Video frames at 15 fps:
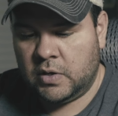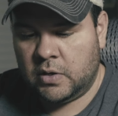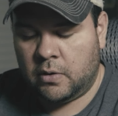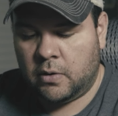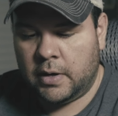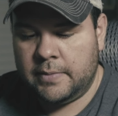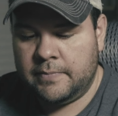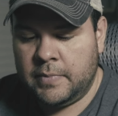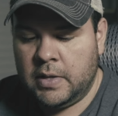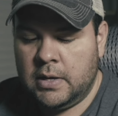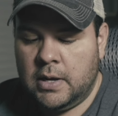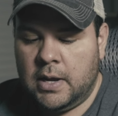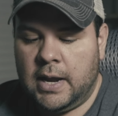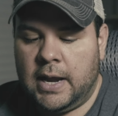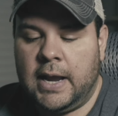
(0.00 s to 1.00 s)
All right,
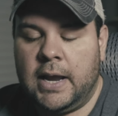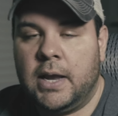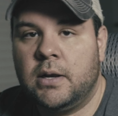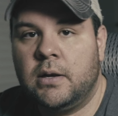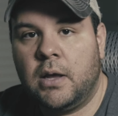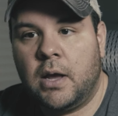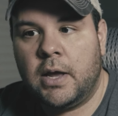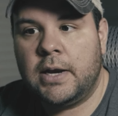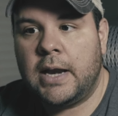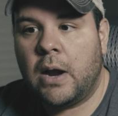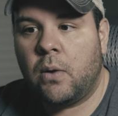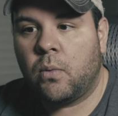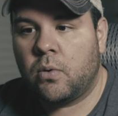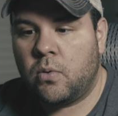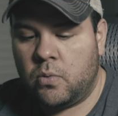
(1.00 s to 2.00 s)
and
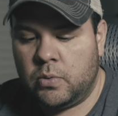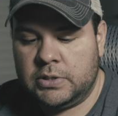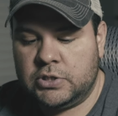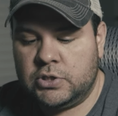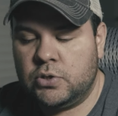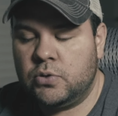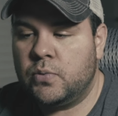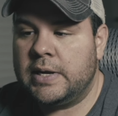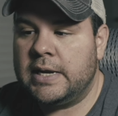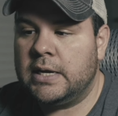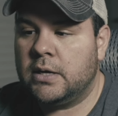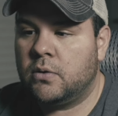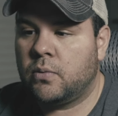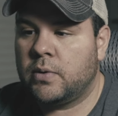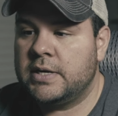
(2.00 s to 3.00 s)
now we're going to
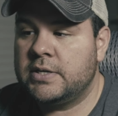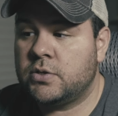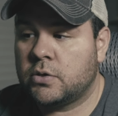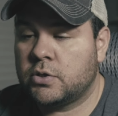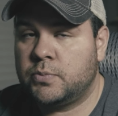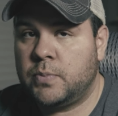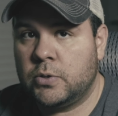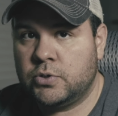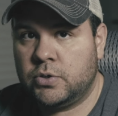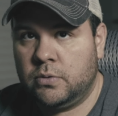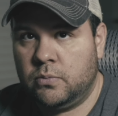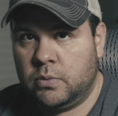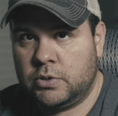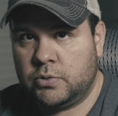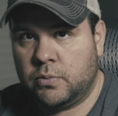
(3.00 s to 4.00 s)
increase our
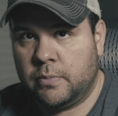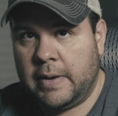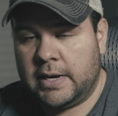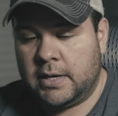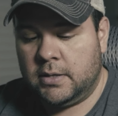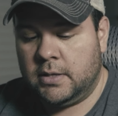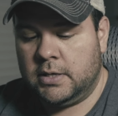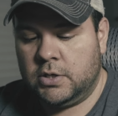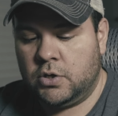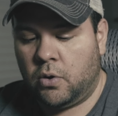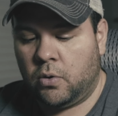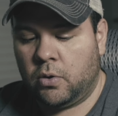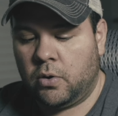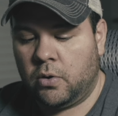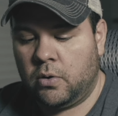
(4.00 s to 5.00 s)
exposure, which we're making it
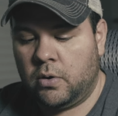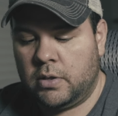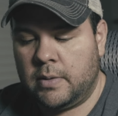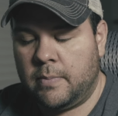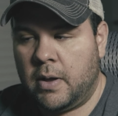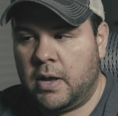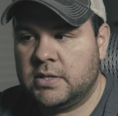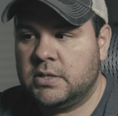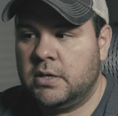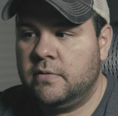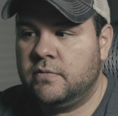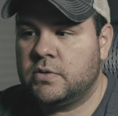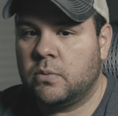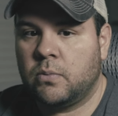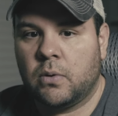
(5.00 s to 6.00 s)
darker on the
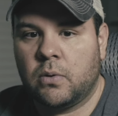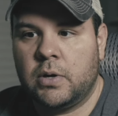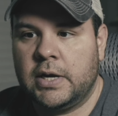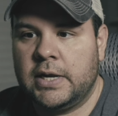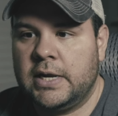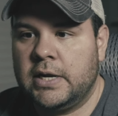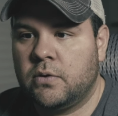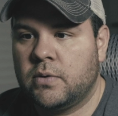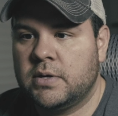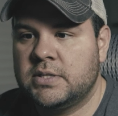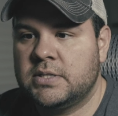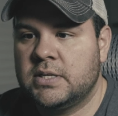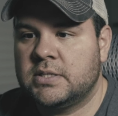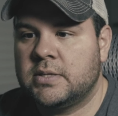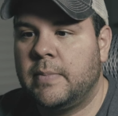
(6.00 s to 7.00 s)
positive. So we're going to
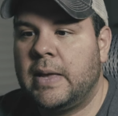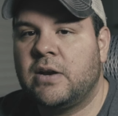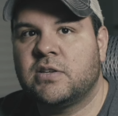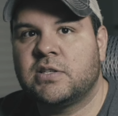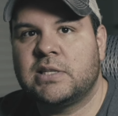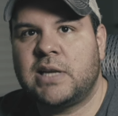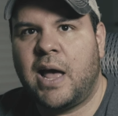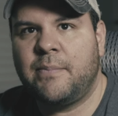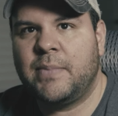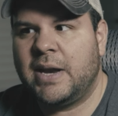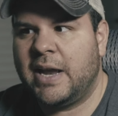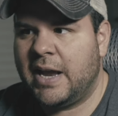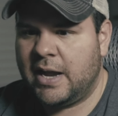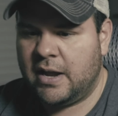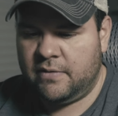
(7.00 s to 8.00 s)
increase this about a stop and
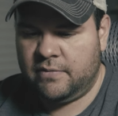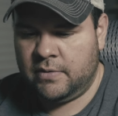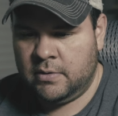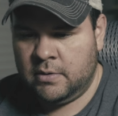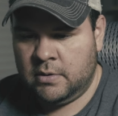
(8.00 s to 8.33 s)
a half.